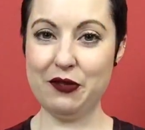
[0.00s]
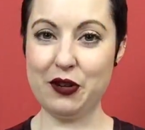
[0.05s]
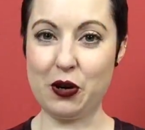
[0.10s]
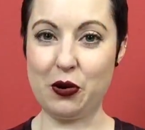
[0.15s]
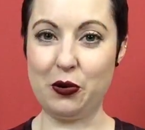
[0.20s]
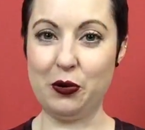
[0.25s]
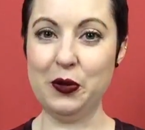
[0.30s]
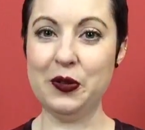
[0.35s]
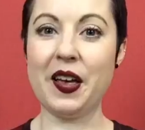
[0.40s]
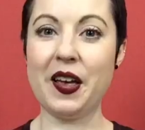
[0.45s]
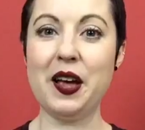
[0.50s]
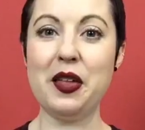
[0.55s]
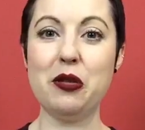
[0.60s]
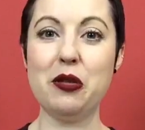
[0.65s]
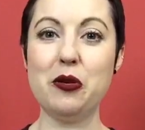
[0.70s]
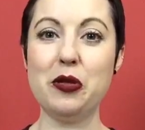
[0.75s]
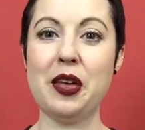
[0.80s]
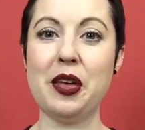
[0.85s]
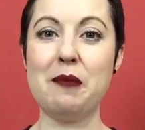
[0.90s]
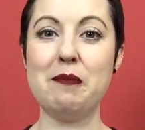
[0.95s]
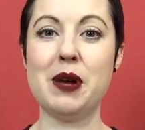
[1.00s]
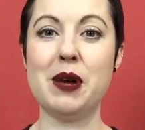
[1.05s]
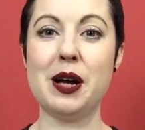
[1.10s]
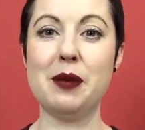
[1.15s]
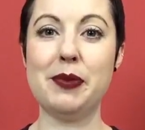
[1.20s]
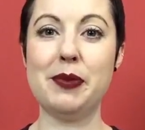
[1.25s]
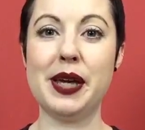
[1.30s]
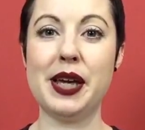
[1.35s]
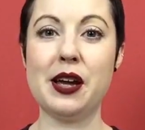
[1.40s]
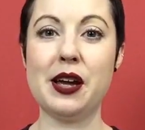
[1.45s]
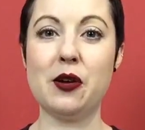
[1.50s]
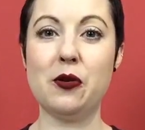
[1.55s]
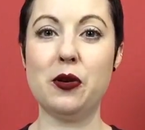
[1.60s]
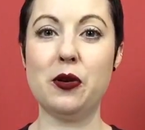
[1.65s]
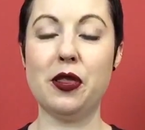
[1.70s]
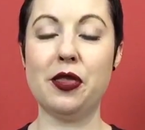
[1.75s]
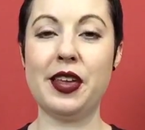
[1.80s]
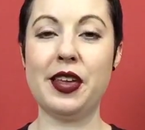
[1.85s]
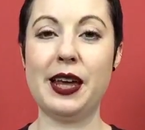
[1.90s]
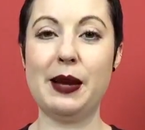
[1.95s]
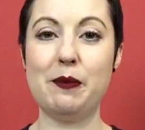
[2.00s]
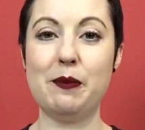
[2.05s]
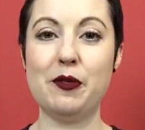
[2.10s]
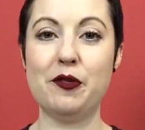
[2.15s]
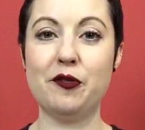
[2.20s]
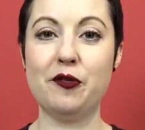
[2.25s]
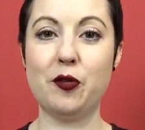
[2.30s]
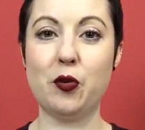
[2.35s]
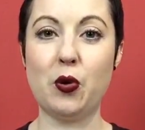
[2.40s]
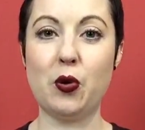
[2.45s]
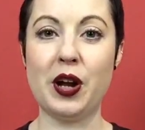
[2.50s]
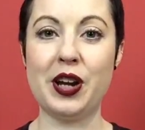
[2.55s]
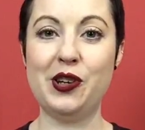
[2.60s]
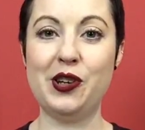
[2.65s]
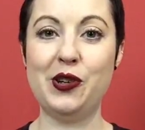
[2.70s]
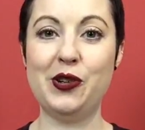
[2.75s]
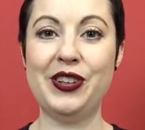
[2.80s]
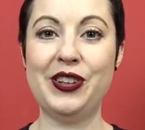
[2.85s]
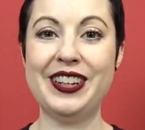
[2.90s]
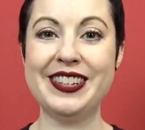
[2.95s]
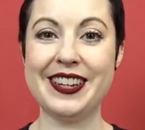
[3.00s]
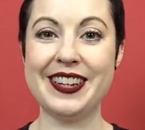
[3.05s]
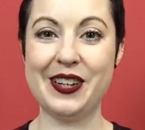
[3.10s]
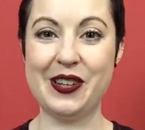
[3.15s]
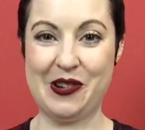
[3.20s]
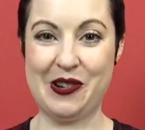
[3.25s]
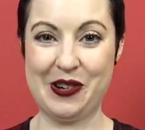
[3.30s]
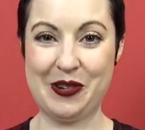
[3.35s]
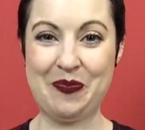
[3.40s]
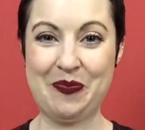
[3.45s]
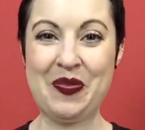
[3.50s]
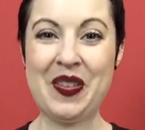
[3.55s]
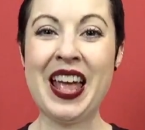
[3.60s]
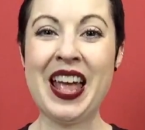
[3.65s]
of goals, I thought that might be a good theme for a new knit along.